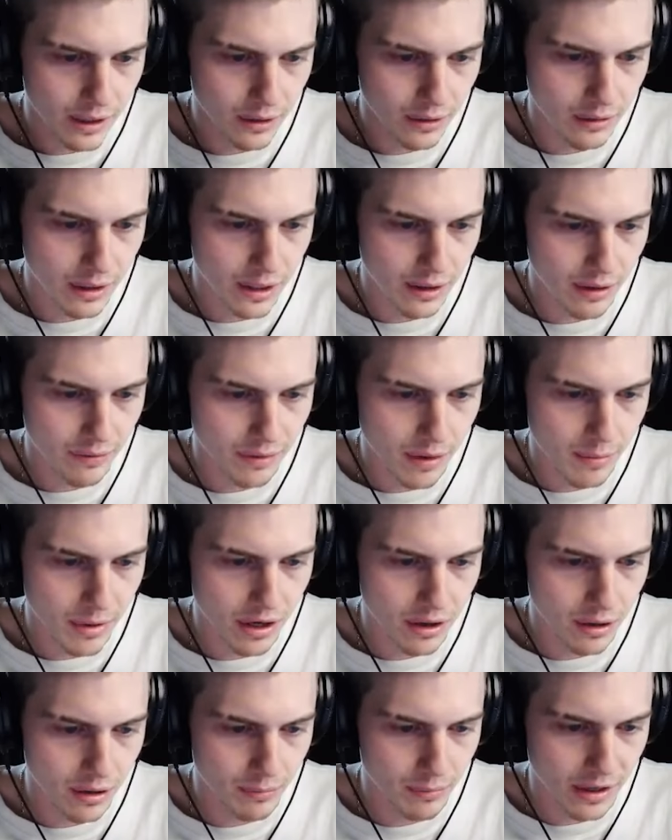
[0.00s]
Right here, right here. I've
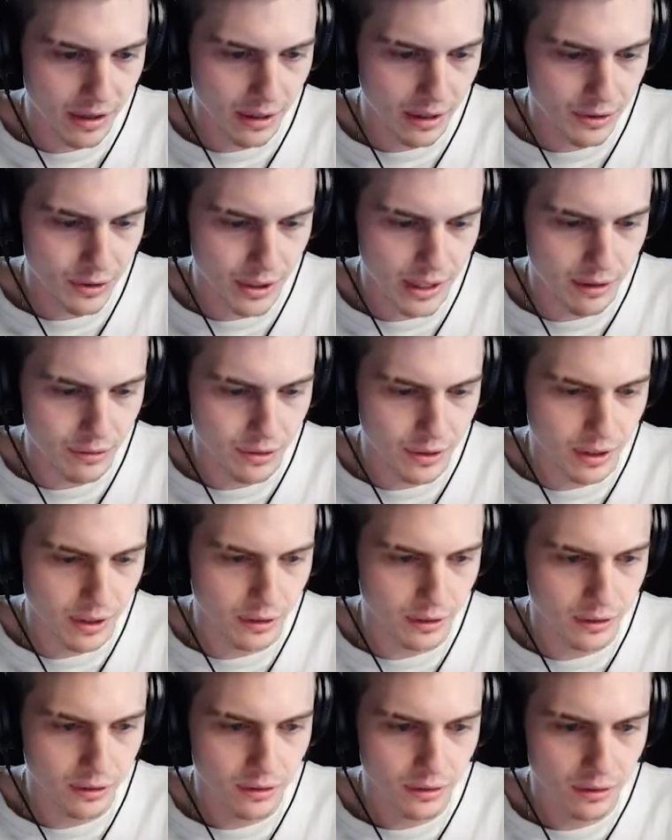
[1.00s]
got my my like sound
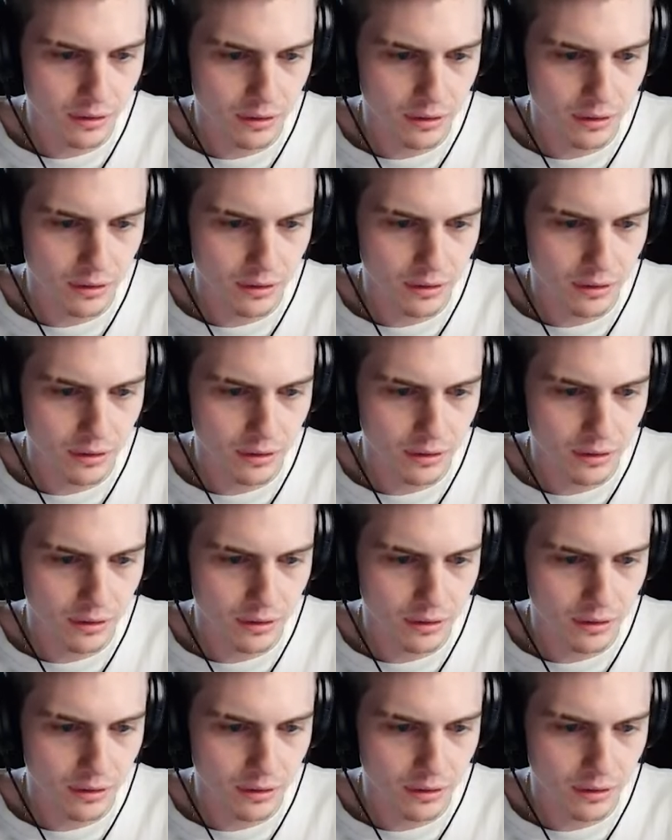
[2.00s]
thing.